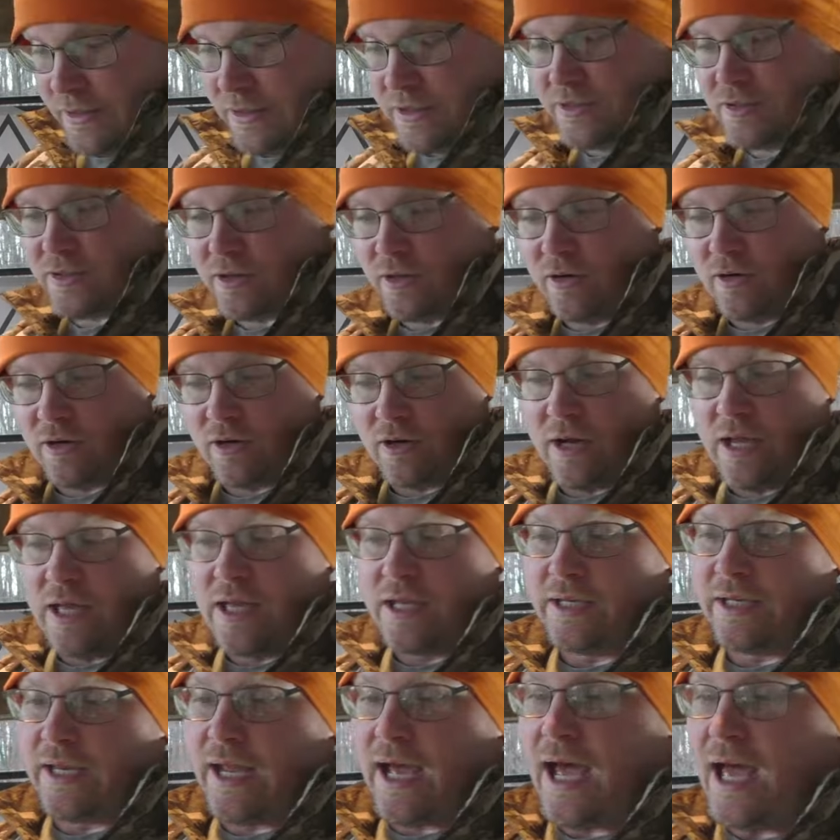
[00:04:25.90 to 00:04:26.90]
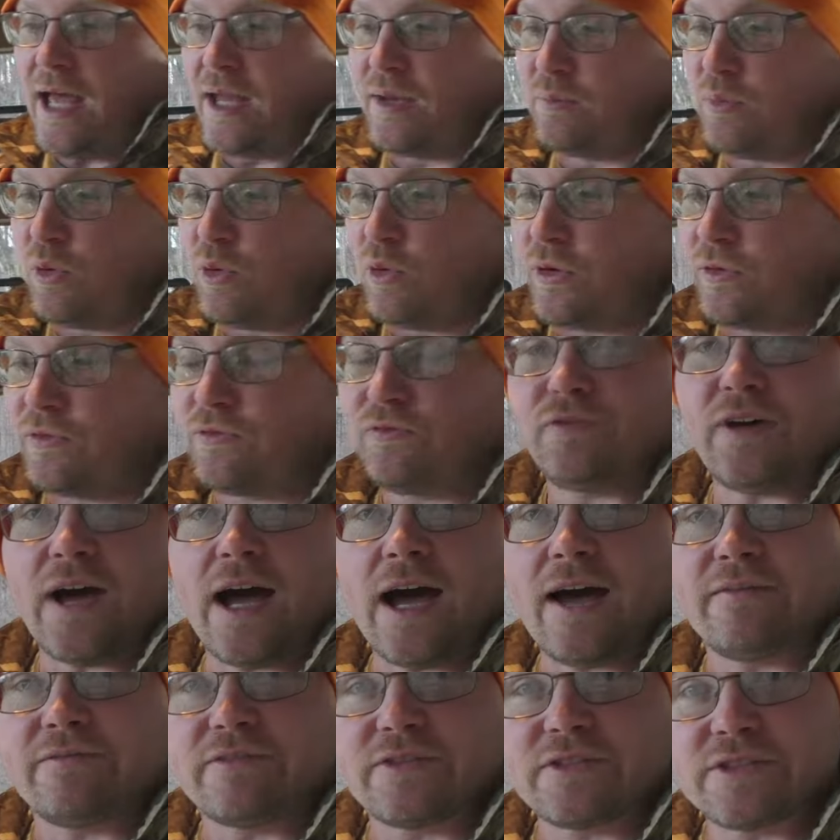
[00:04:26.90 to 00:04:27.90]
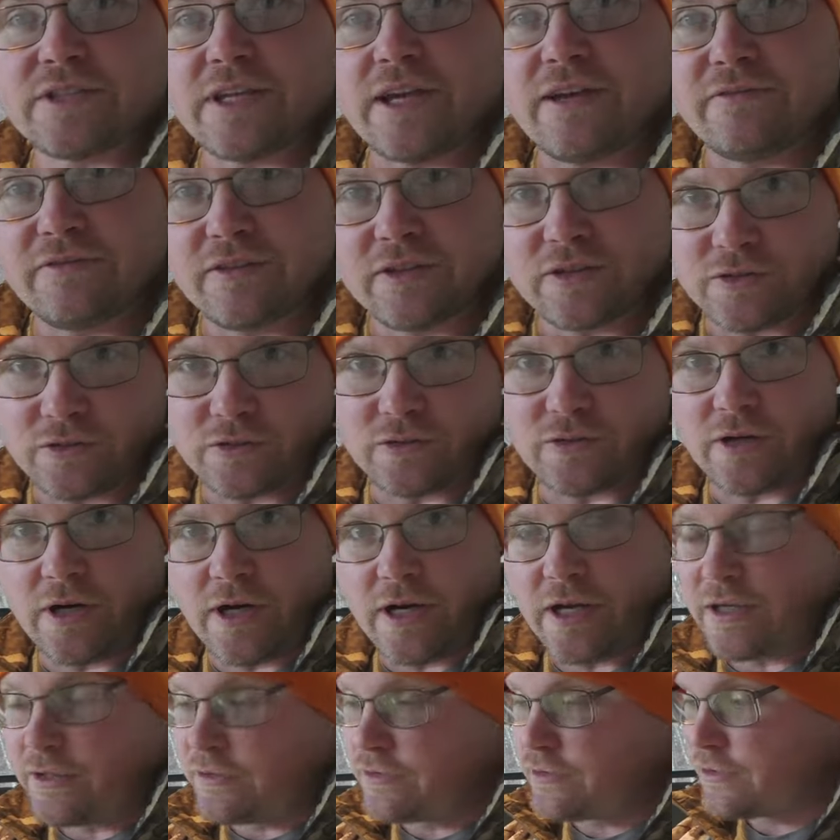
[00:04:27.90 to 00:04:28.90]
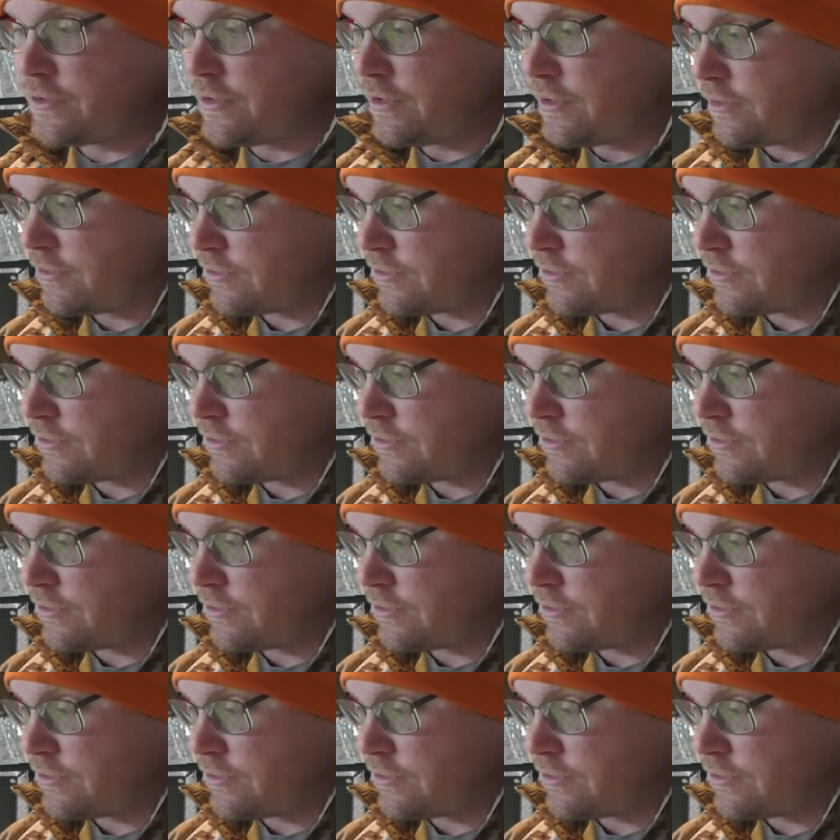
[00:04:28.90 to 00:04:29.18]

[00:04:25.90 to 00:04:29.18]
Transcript: these are 9.57 grains,